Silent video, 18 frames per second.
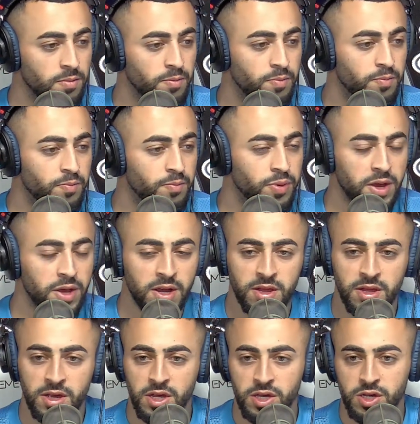
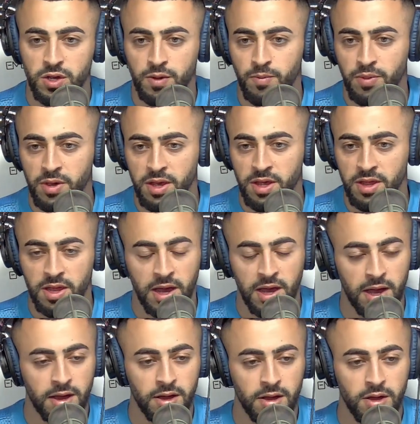being this or being
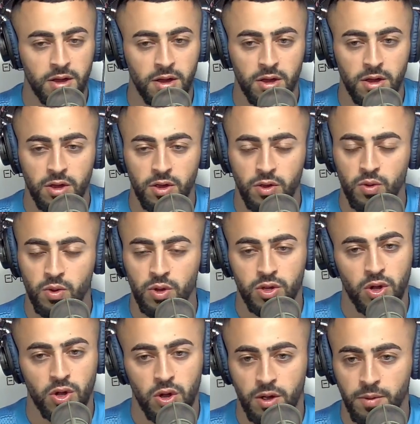that. You
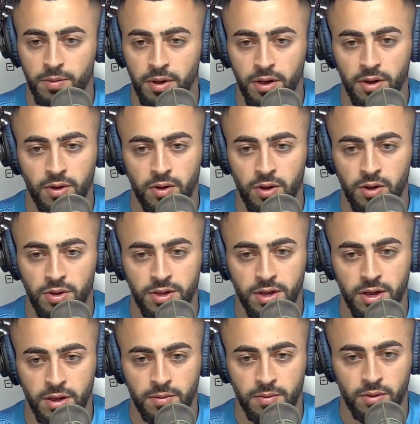could talk about it all
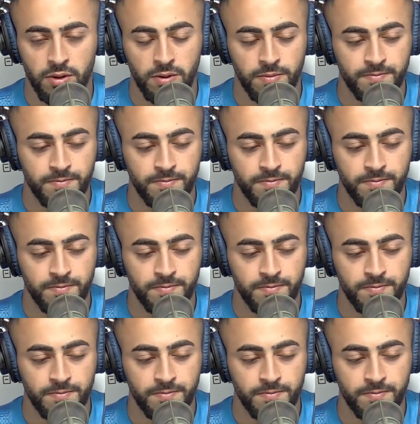day, bro.